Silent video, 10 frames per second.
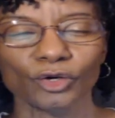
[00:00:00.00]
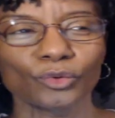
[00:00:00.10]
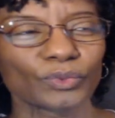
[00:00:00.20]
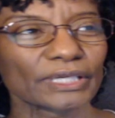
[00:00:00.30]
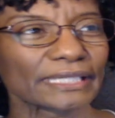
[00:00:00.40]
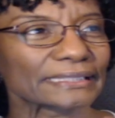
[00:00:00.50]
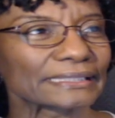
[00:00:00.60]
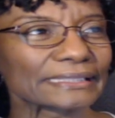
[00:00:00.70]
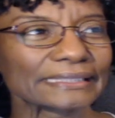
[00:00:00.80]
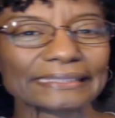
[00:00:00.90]
with
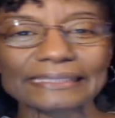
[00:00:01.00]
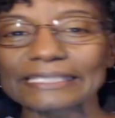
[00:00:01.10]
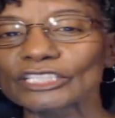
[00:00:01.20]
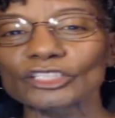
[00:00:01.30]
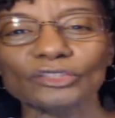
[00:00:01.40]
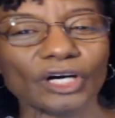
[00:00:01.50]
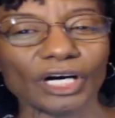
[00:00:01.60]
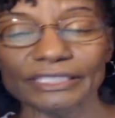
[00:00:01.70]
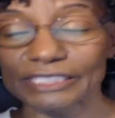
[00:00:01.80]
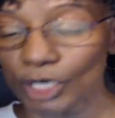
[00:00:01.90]
little
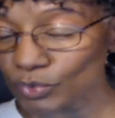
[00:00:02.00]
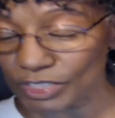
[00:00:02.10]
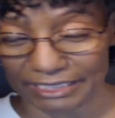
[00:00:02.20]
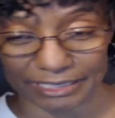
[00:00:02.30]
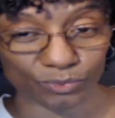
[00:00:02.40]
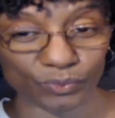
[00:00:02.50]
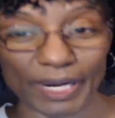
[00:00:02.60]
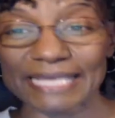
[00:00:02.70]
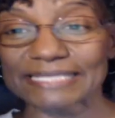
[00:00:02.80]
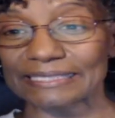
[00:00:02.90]
or no sleep,
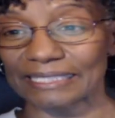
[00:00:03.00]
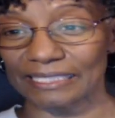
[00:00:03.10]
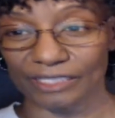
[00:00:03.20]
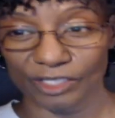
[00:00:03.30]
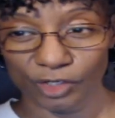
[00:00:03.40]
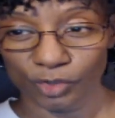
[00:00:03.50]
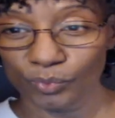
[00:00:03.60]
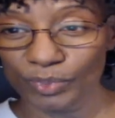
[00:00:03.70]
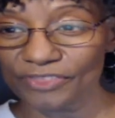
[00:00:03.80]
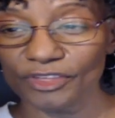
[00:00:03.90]
wrestling
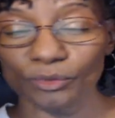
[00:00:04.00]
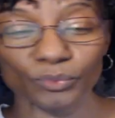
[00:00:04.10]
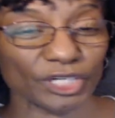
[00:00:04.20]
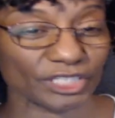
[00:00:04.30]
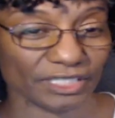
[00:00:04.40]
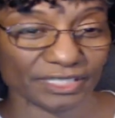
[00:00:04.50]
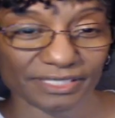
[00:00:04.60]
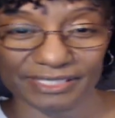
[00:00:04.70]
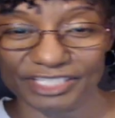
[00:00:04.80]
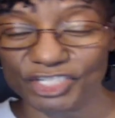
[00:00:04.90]
with the
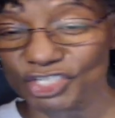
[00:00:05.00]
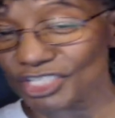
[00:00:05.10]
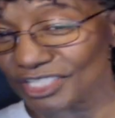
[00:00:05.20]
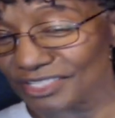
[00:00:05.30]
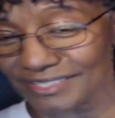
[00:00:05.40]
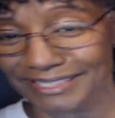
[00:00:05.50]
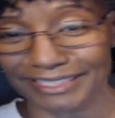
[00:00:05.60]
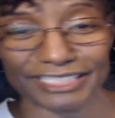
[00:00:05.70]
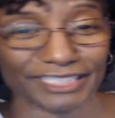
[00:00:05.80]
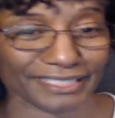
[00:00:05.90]
wouldas, the shouldas, the
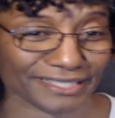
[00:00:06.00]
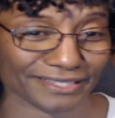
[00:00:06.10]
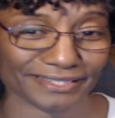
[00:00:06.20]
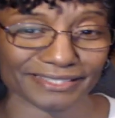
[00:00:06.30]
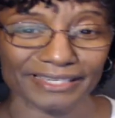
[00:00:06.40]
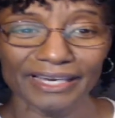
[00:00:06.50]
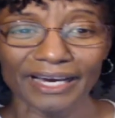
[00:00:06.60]
couldas,